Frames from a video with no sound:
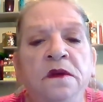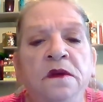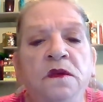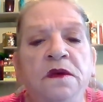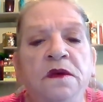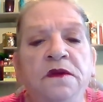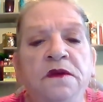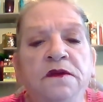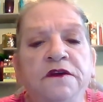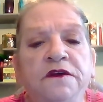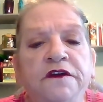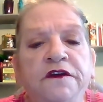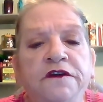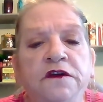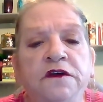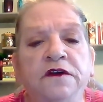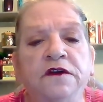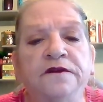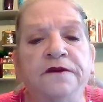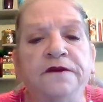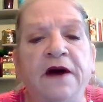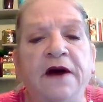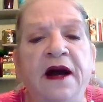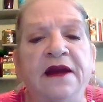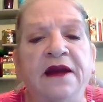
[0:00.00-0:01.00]
We were
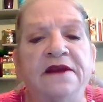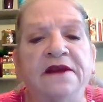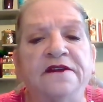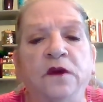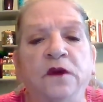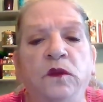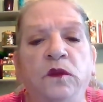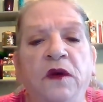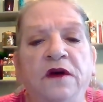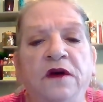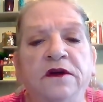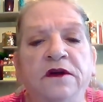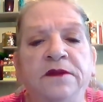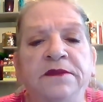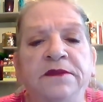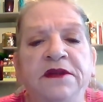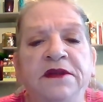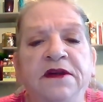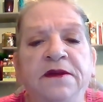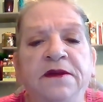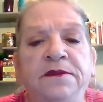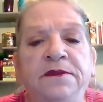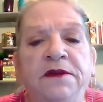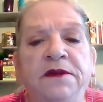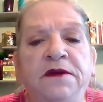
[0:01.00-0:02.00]
certified as a welcoming
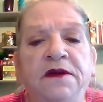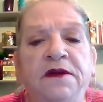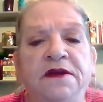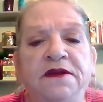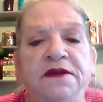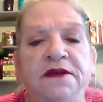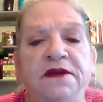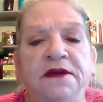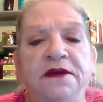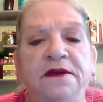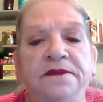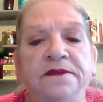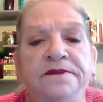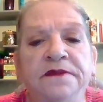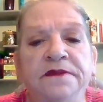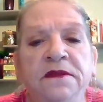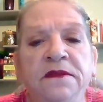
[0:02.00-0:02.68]
community.